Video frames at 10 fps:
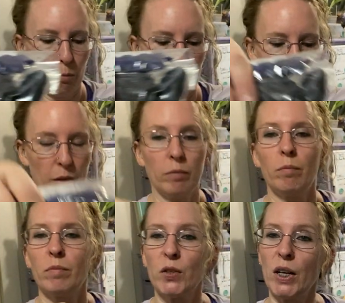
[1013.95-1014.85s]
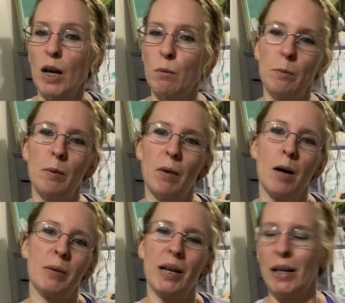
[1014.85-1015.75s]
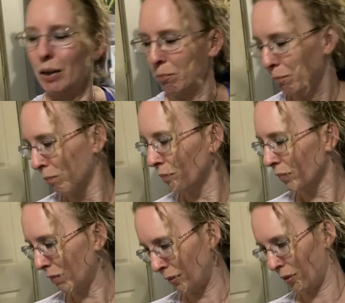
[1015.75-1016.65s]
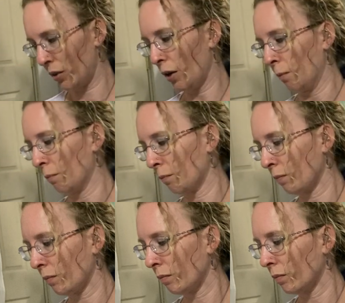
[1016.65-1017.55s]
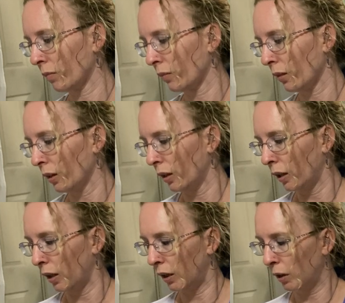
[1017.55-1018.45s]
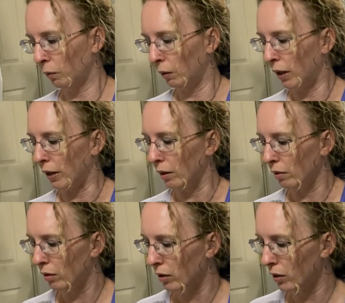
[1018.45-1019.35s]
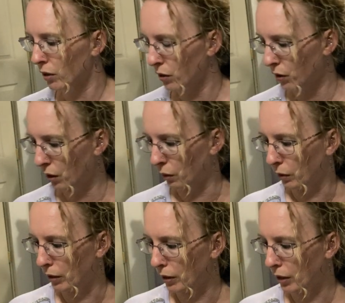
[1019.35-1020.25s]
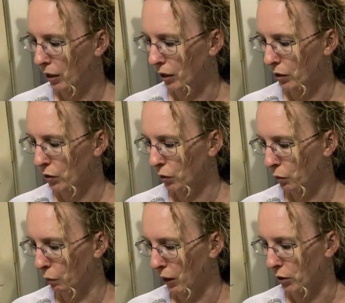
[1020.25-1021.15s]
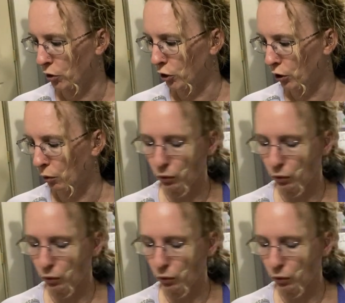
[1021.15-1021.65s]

But tonight we'd be bobbinating. So, alrighty. So, next question,